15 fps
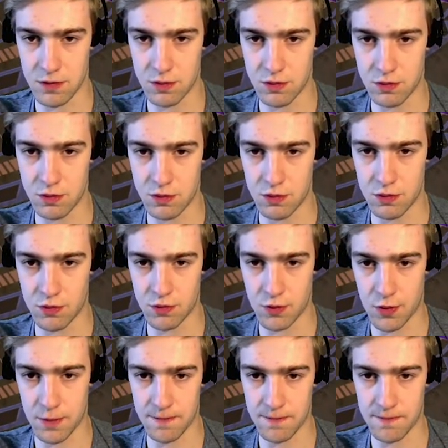Oof.
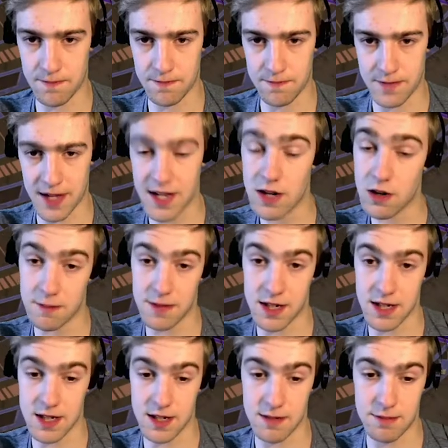He got a bit
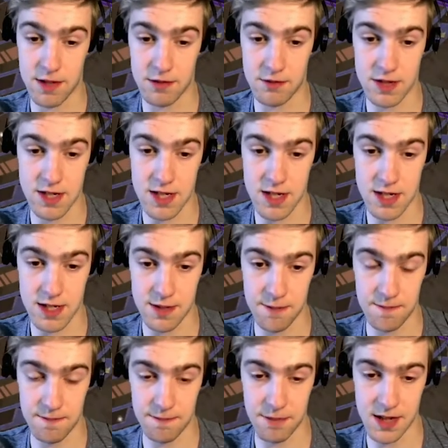of resist,
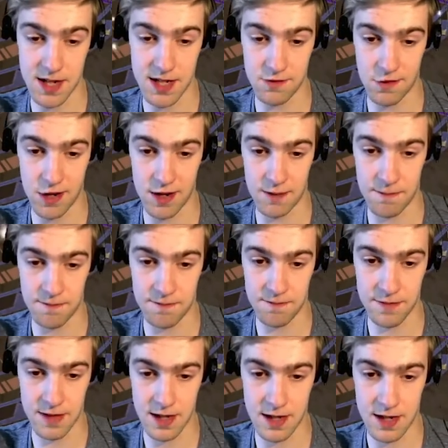but that's fine.
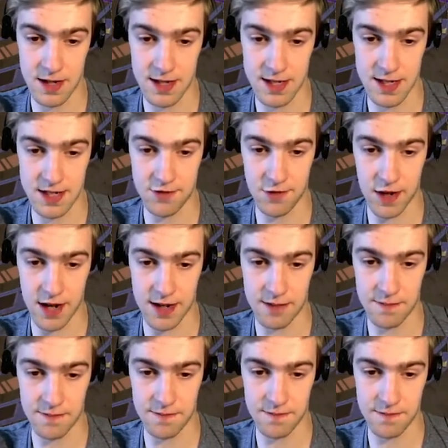It is fine.
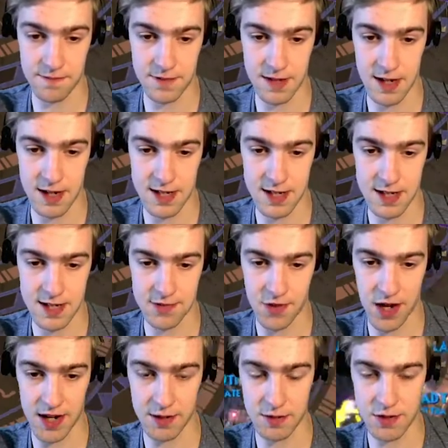It is
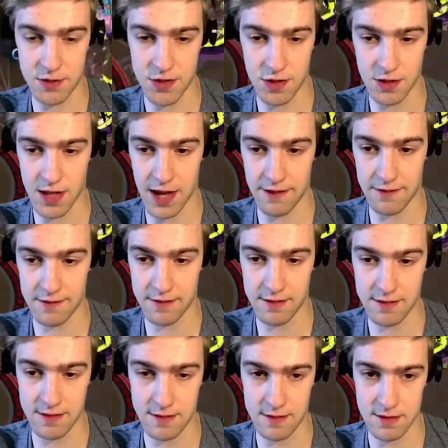fine. It was also life.
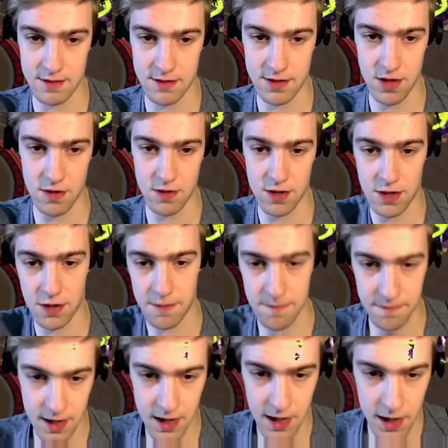So, you know.
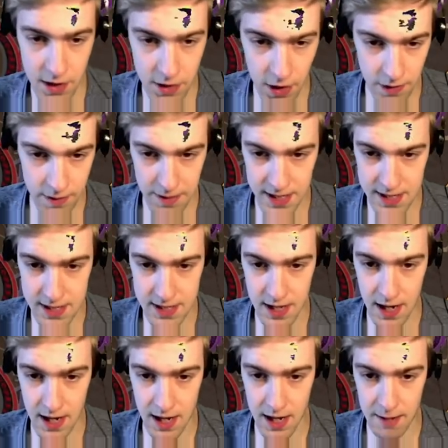Not the best.
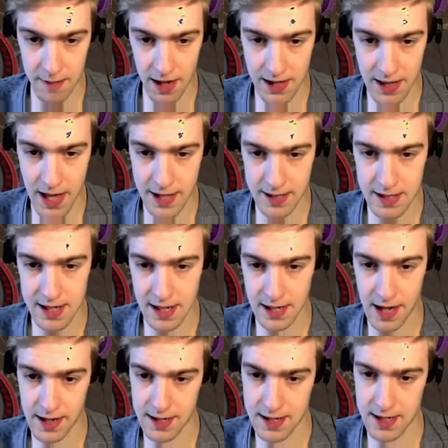I like this, I
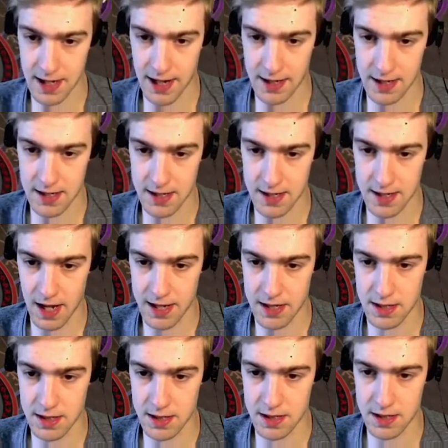like this, I like this. I
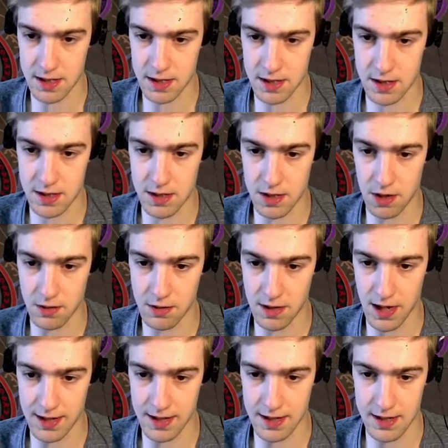don't
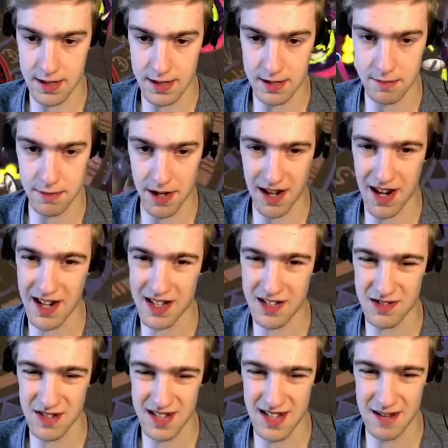like this, but I kind of do
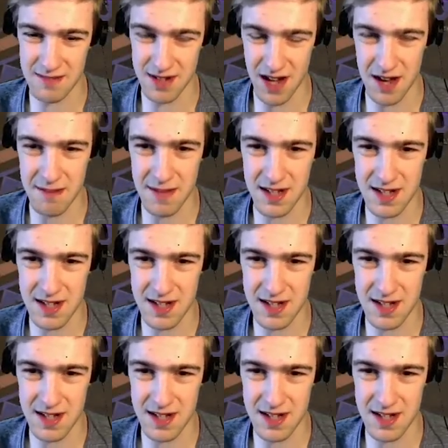at the same time.